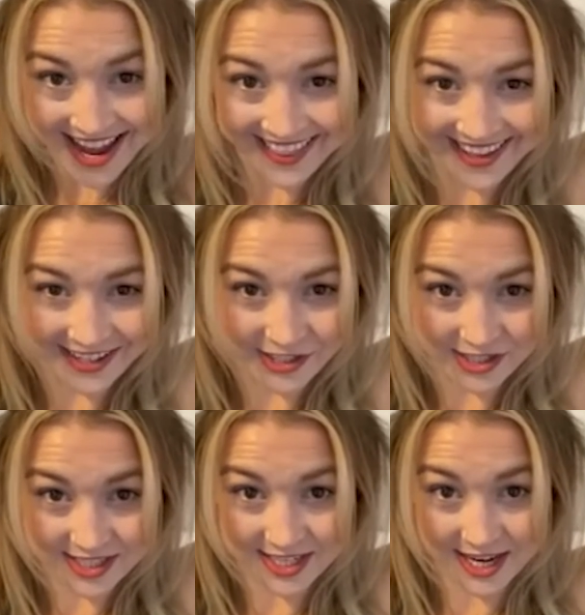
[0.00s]
And then you
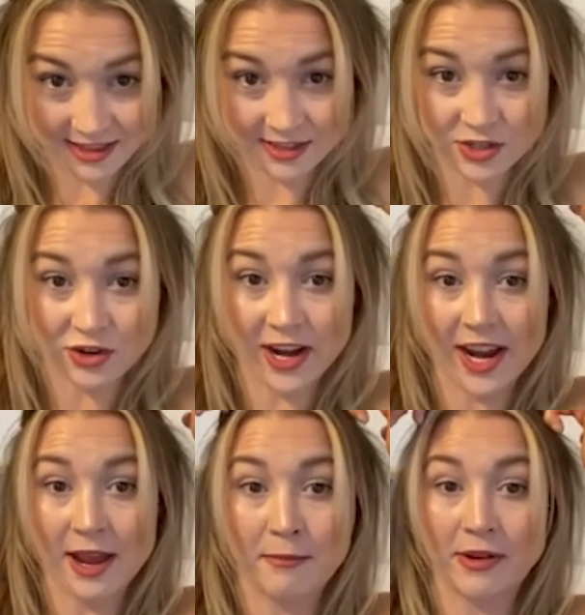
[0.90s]
just take the
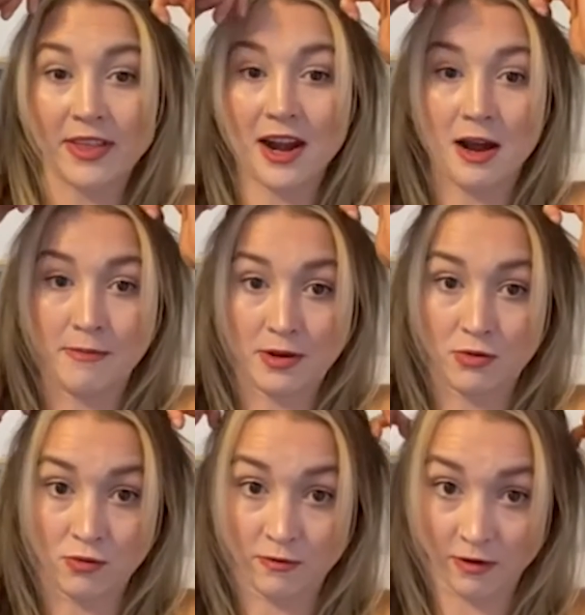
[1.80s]
string and bring that up and
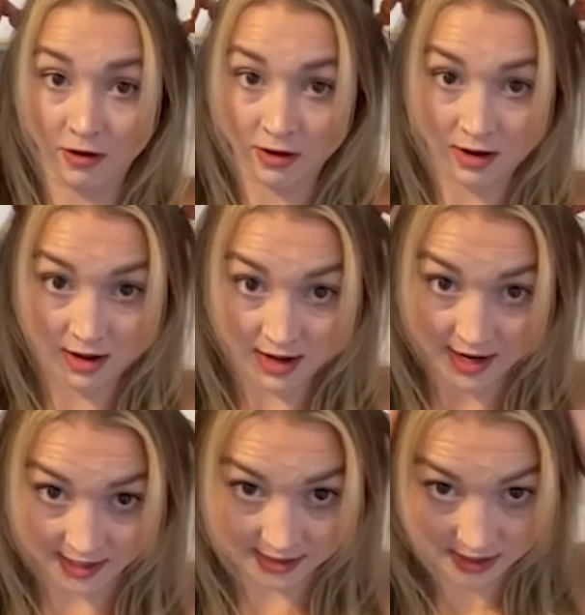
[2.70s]
over
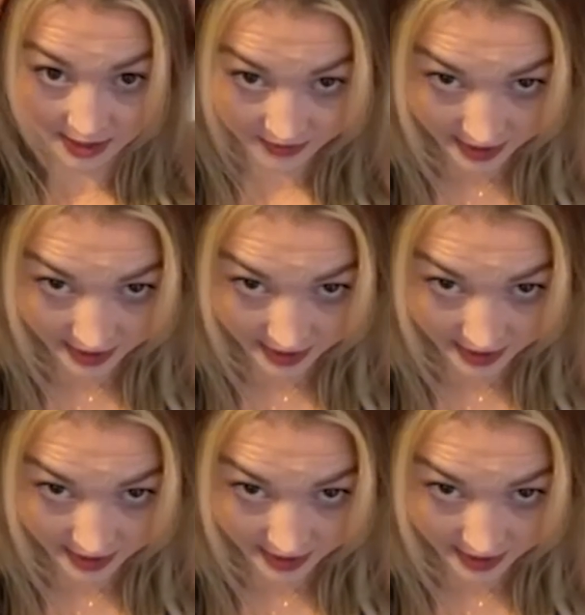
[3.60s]
and slide